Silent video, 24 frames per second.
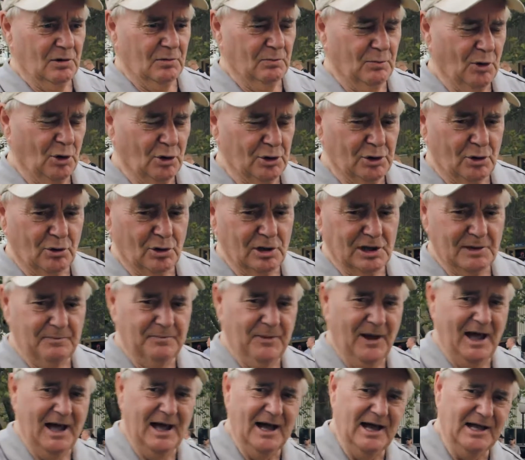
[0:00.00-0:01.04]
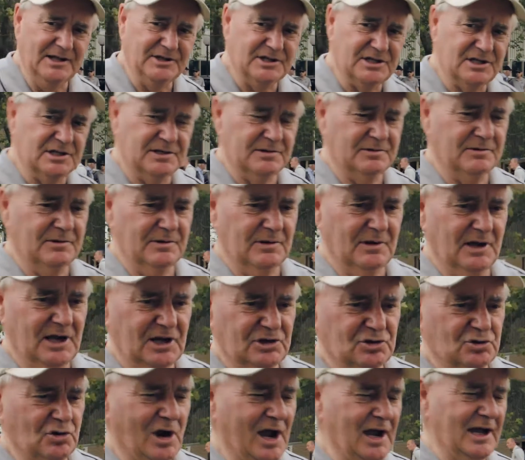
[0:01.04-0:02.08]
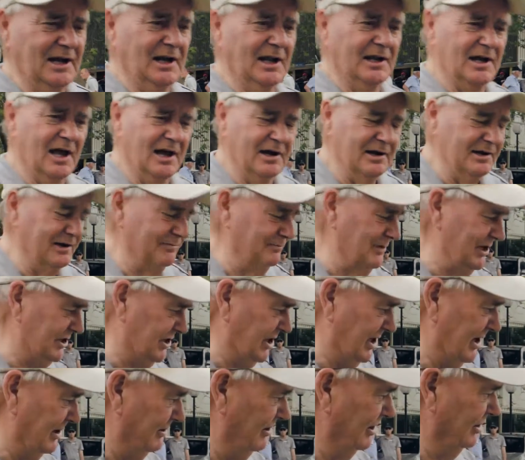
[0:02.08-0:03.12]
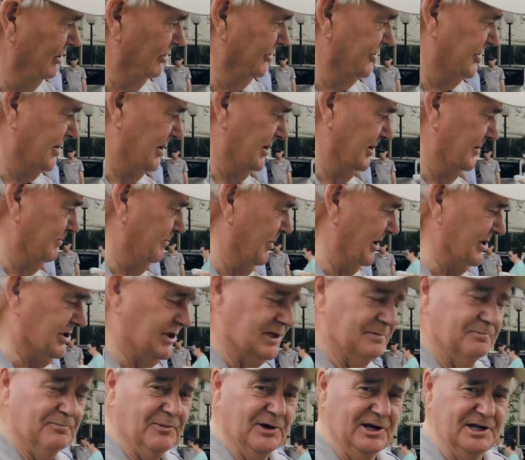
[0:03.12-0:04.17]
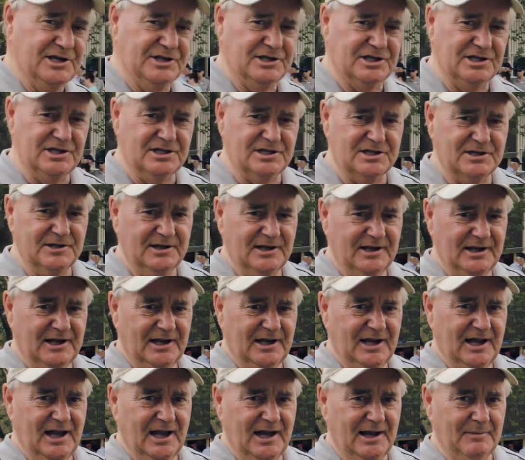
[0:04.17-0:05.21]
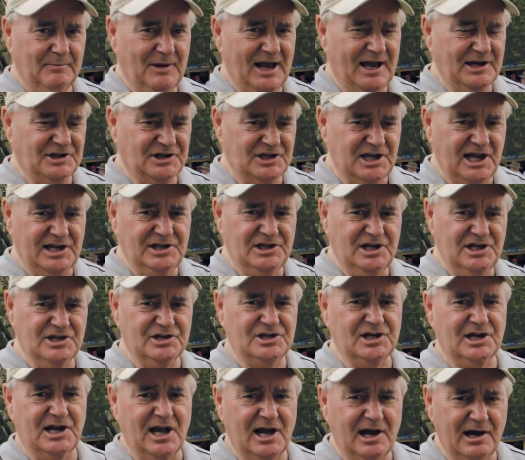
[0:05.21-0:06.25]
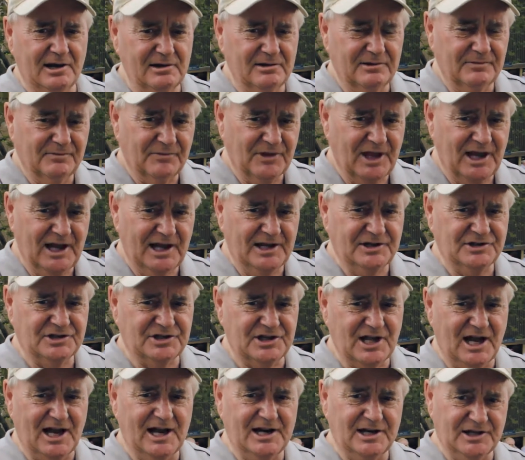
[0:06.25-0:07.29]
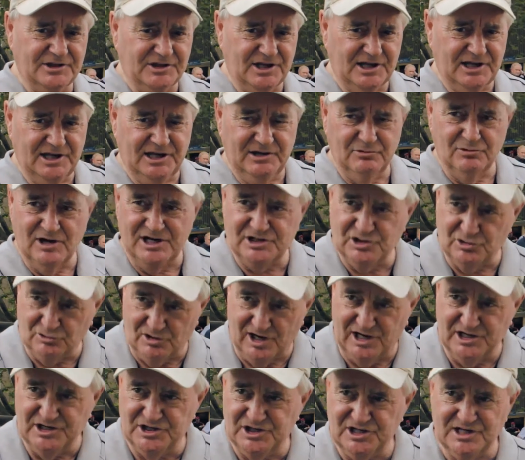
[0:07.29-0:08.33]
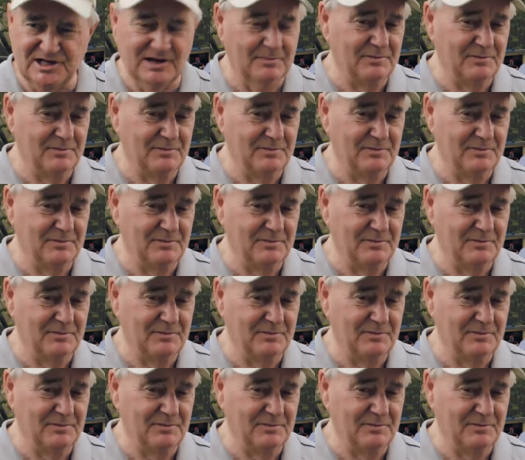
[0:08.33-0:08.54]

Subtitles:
Bought all the parts, trailer load of materials and bits and pieces about 10 years ago, and started the restoration